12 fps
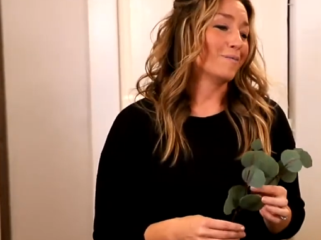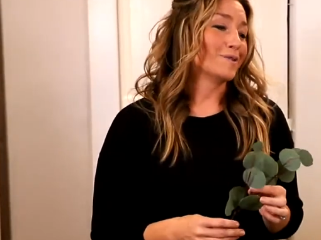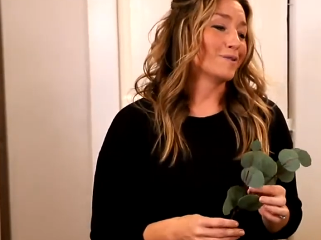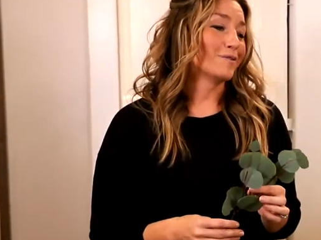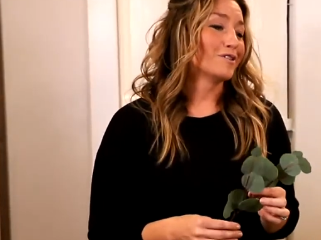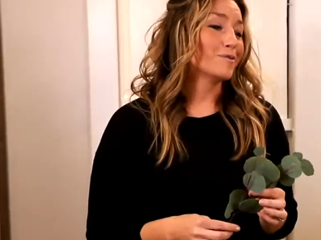
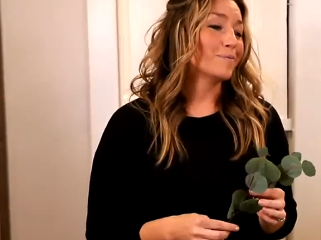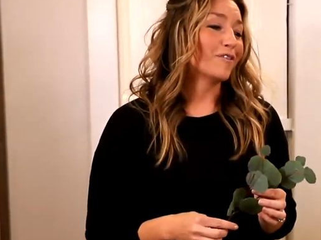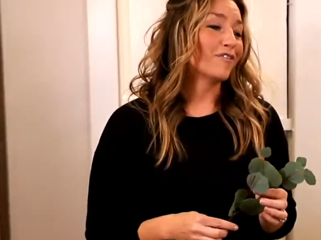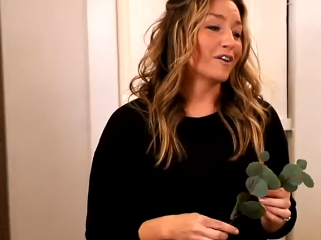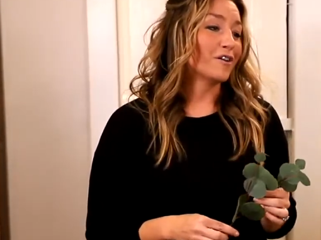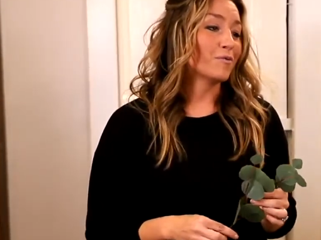So it's super
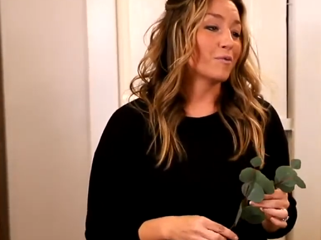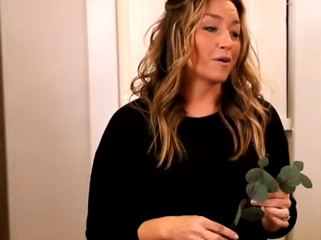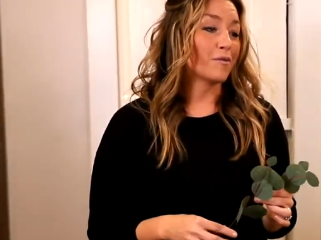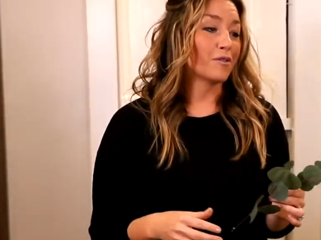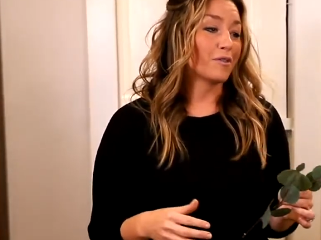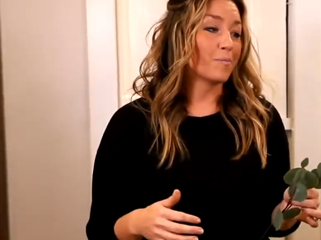fun to work
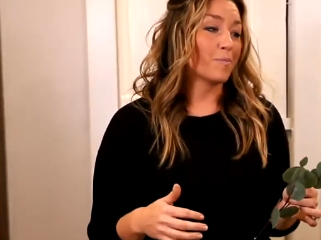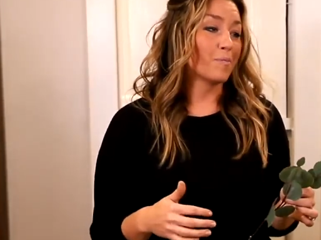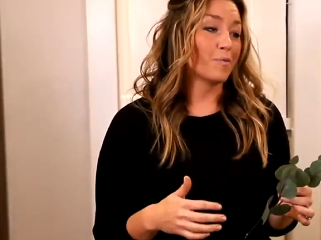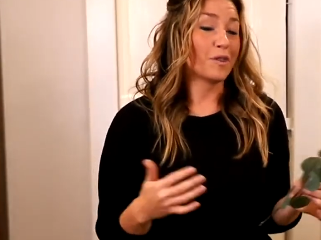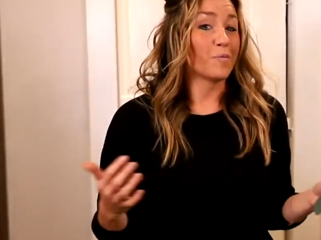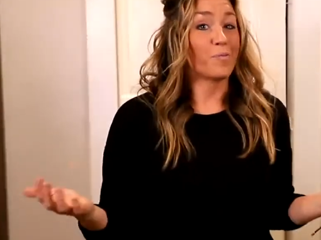
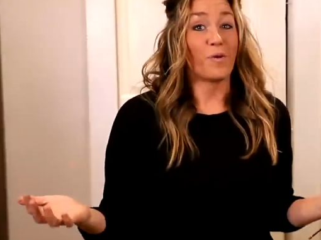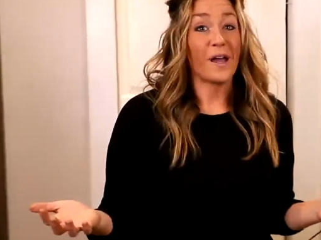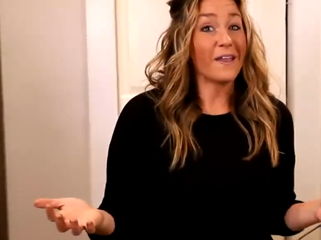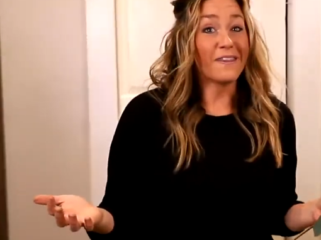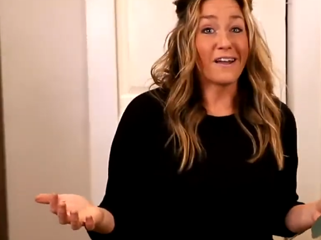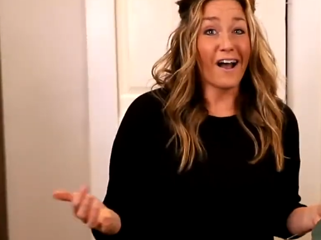with a
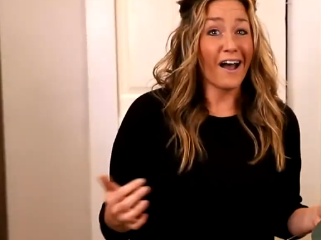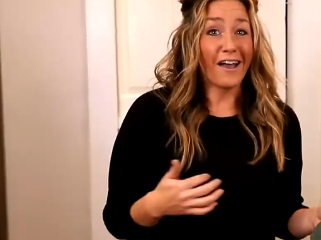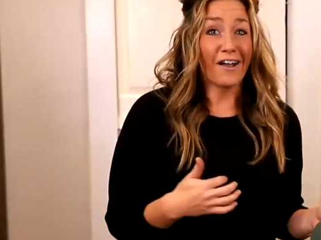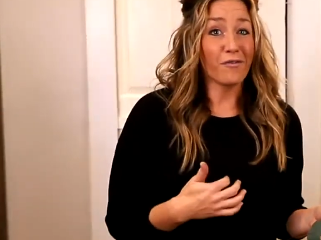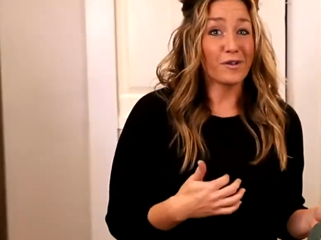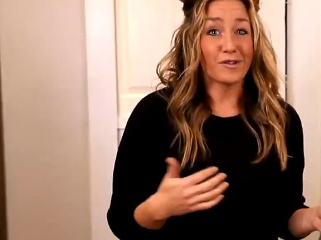brand that
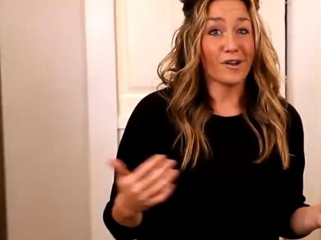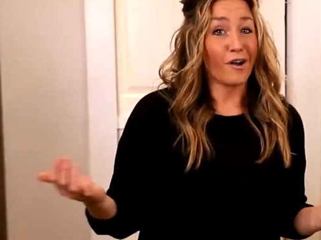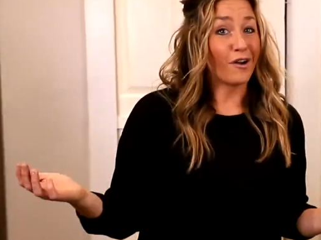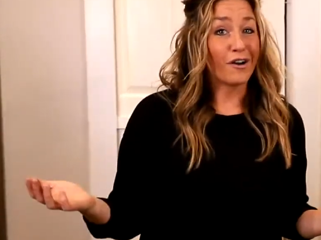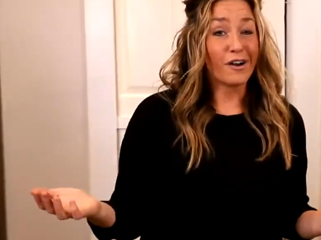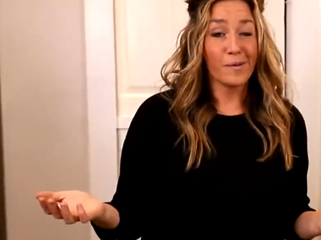I was
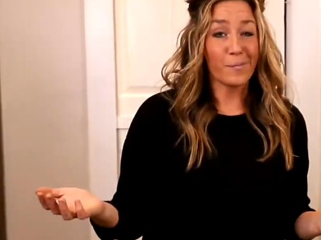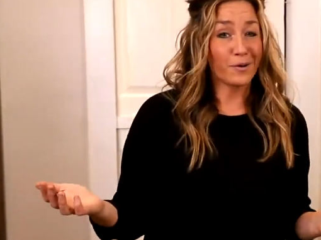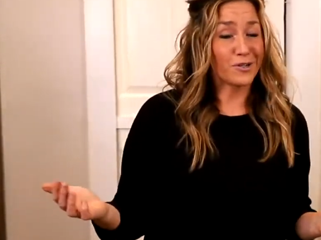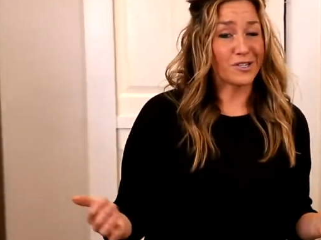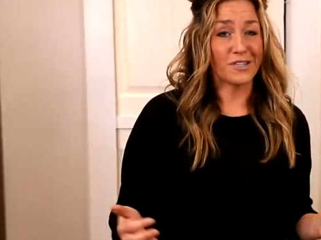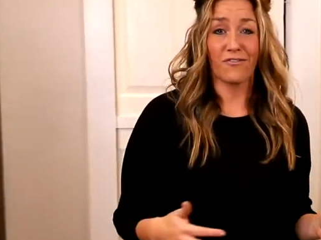already
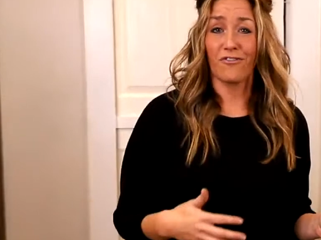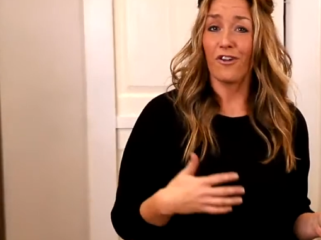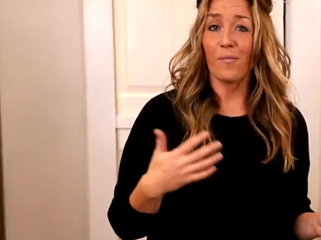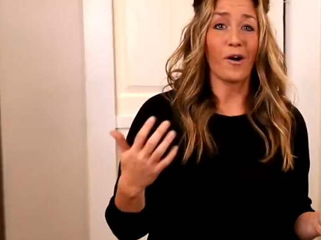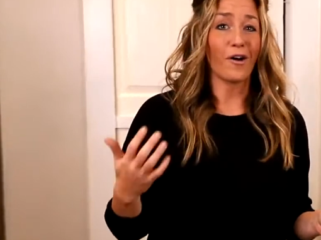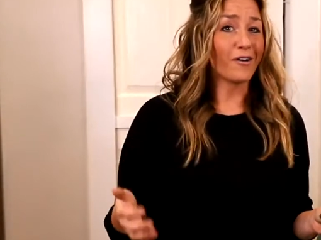purchasing
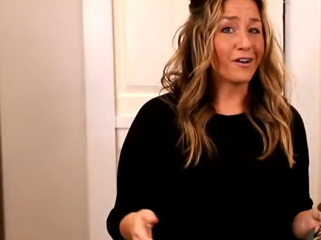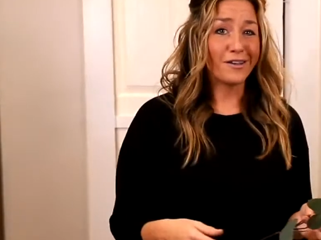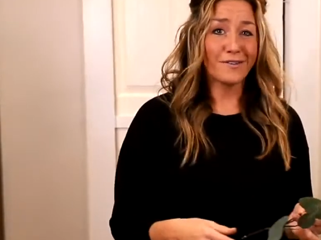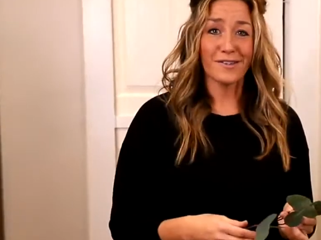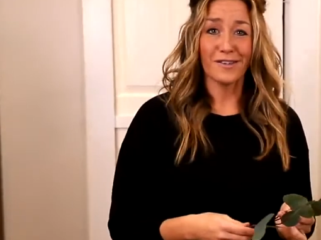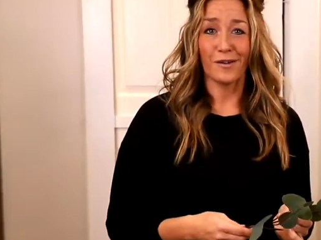from, already
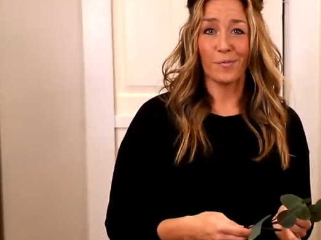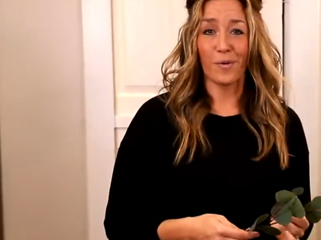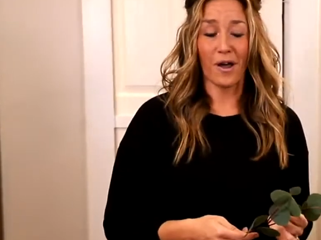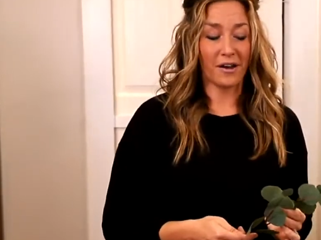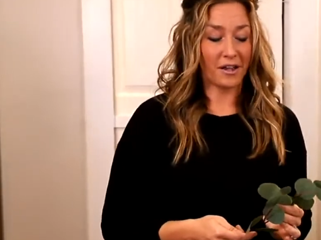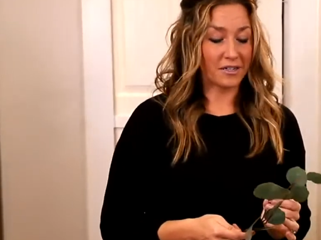using their
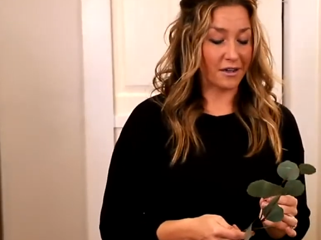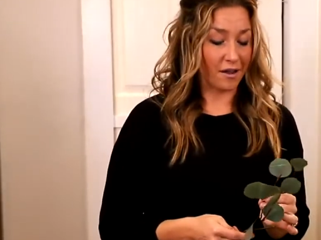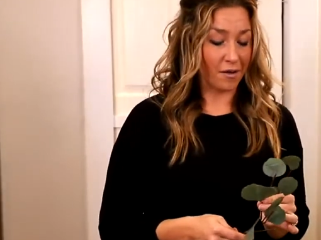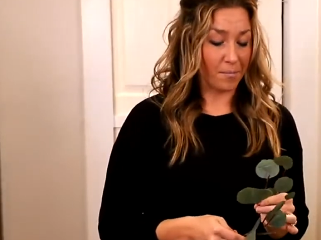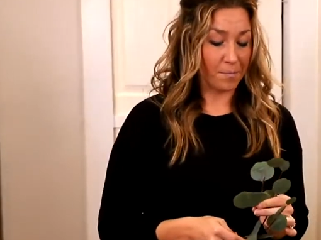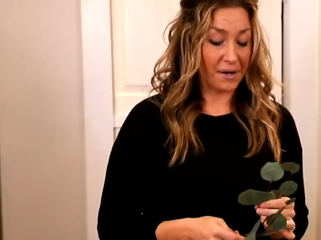product.
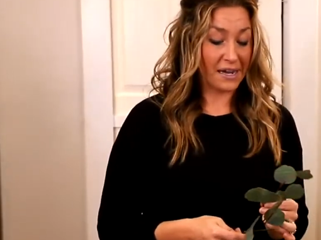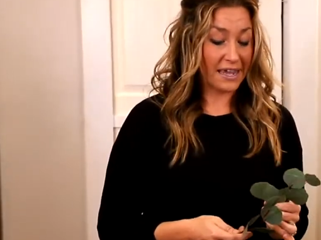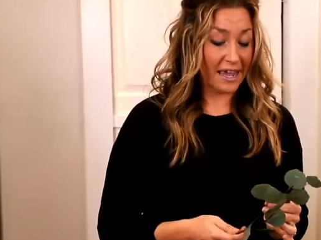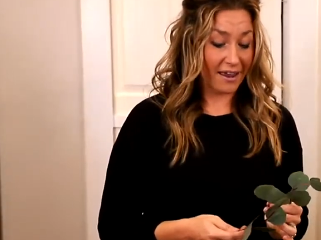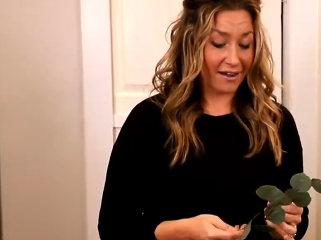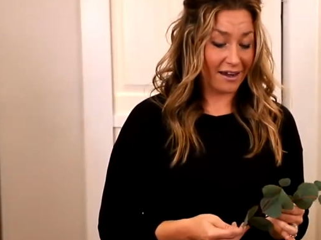But
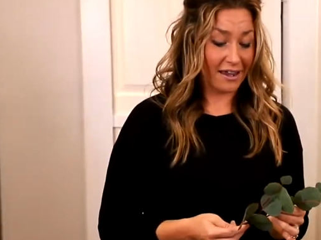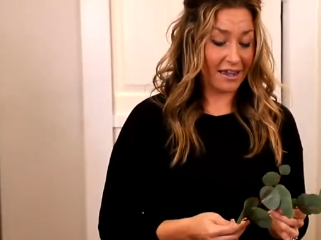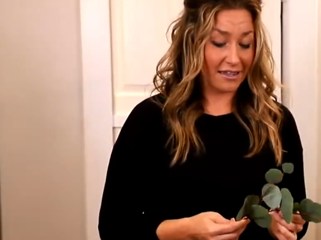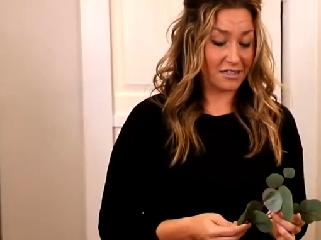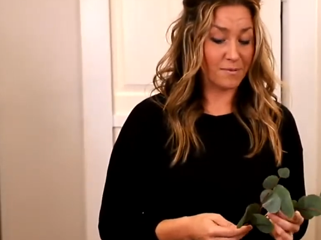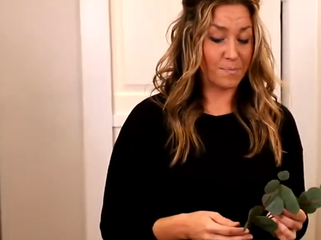again,
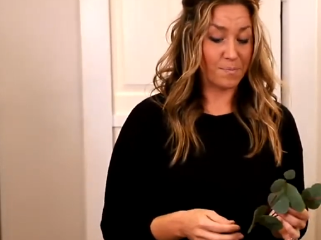it's